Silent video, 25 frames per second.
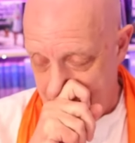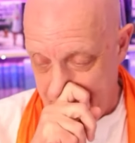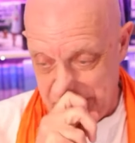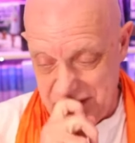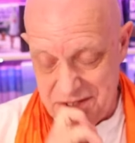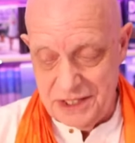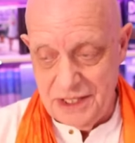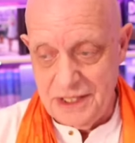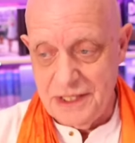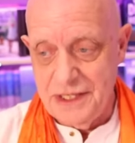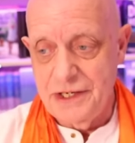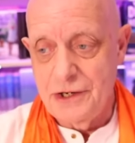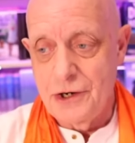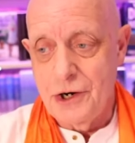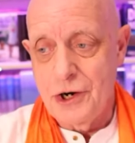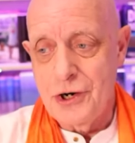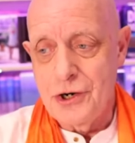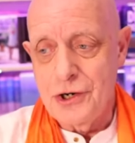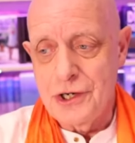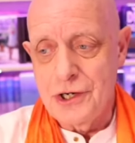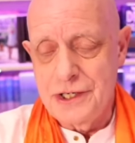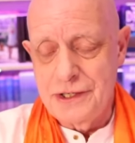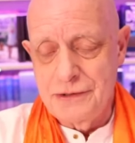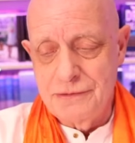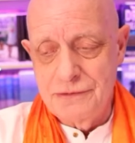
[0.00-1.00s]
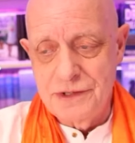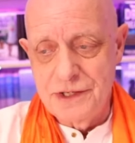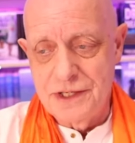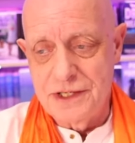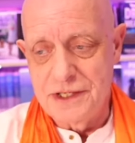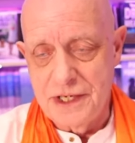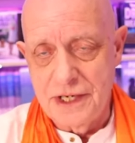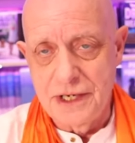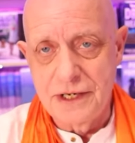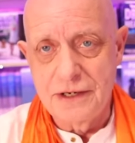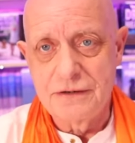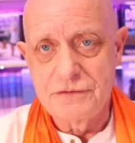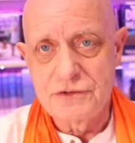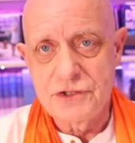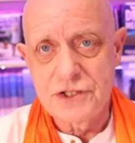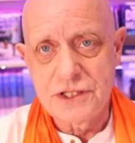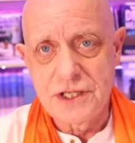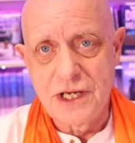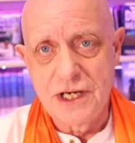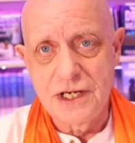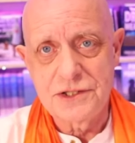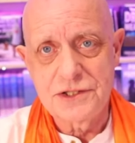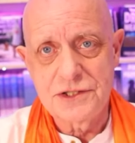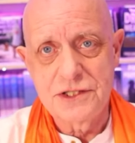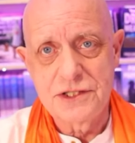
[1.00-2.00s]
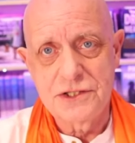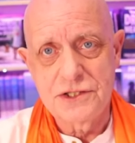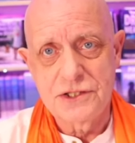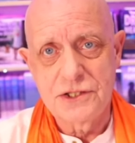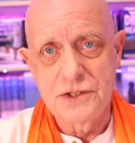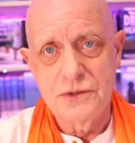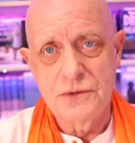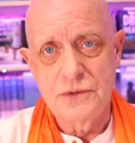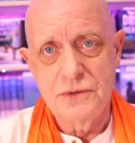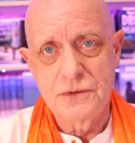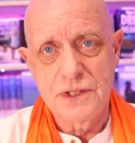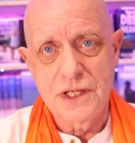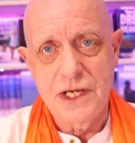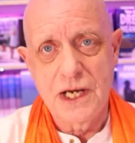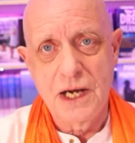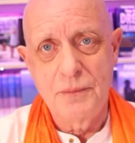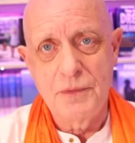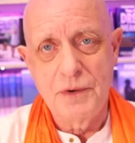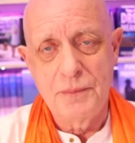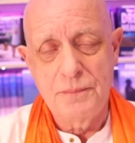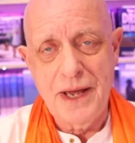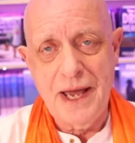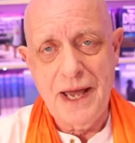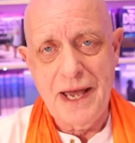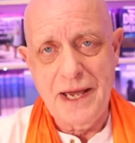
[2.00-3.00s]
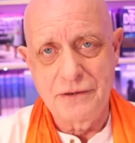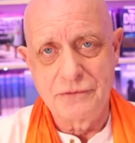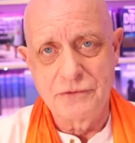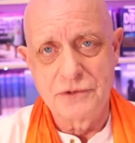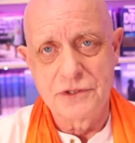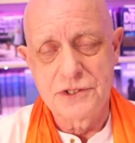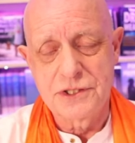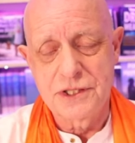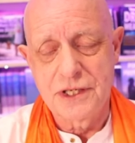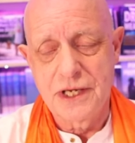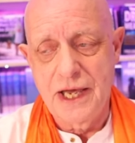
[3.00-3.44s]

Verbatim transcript: particularly earlier in the year, have started to come about,